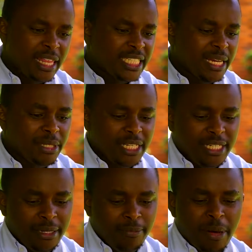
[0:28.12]
other times
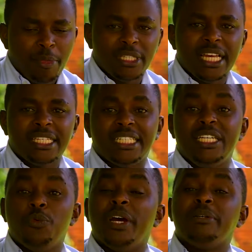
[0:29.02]
that the Bible says that
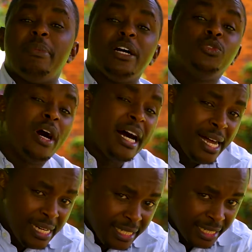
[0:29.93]
he went back to
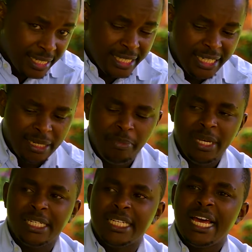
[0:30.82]
altars that he had
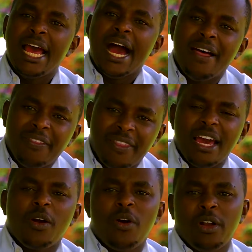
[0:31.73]
built and
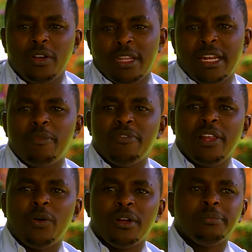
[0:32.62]
there called on the name of the
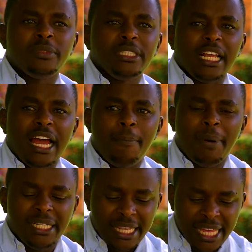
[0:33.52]
Lord.
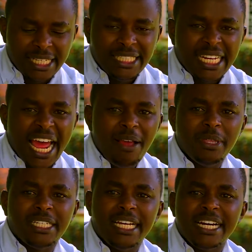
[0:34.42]
But there's a time
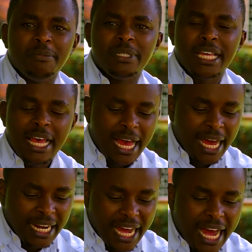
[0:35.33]
that comes and